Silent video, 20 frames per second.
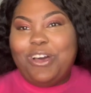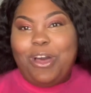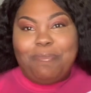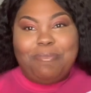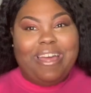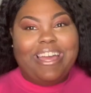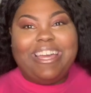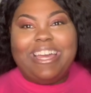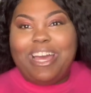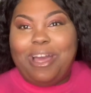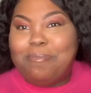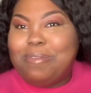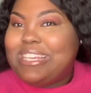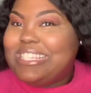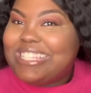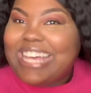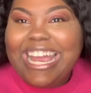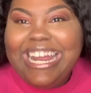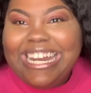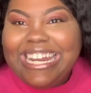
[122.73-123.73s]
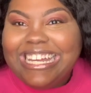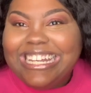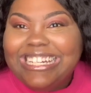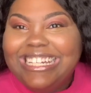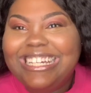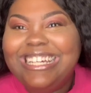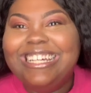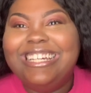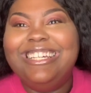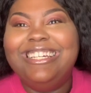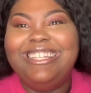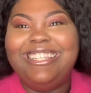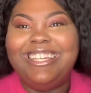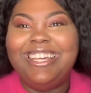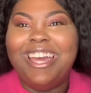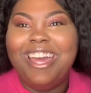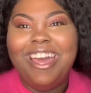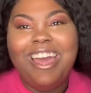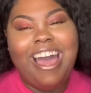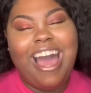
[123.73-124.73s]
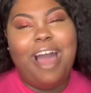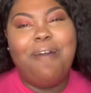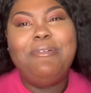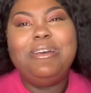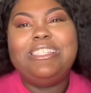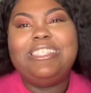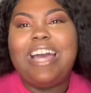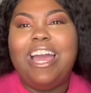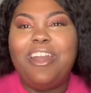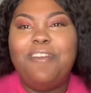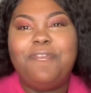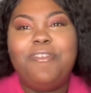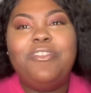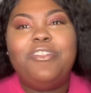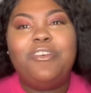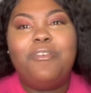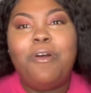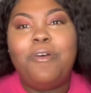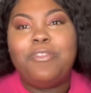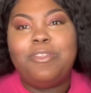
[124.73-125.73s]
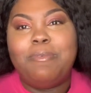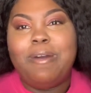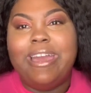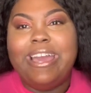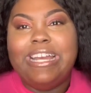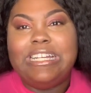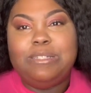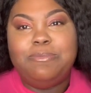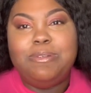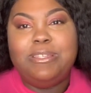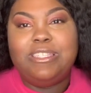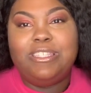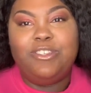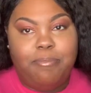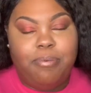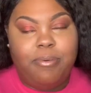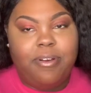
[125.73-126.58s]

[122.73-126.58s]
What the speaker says: I'm like, I'm excited. I'm excited for the growth of my HBCU,